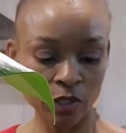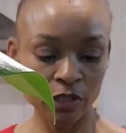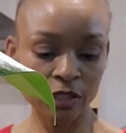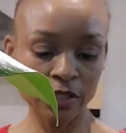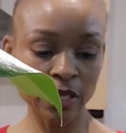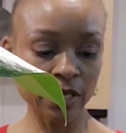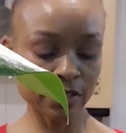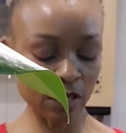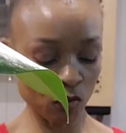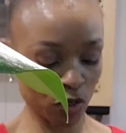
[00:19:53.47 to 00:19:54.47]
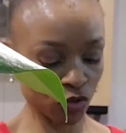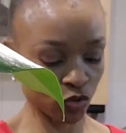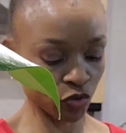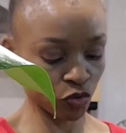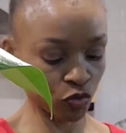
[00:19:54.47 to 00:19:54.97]
stakes I want
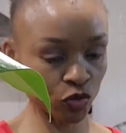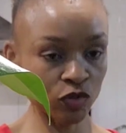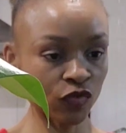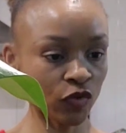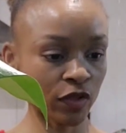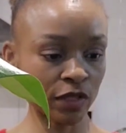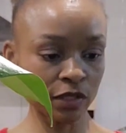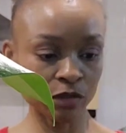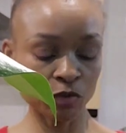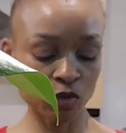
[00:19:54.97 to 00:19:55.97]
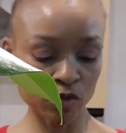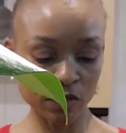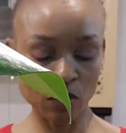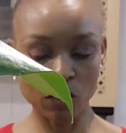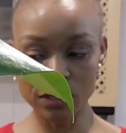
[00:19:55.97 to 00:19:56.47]
to use for this, because
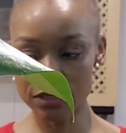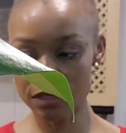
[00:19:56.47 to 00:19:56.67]
I want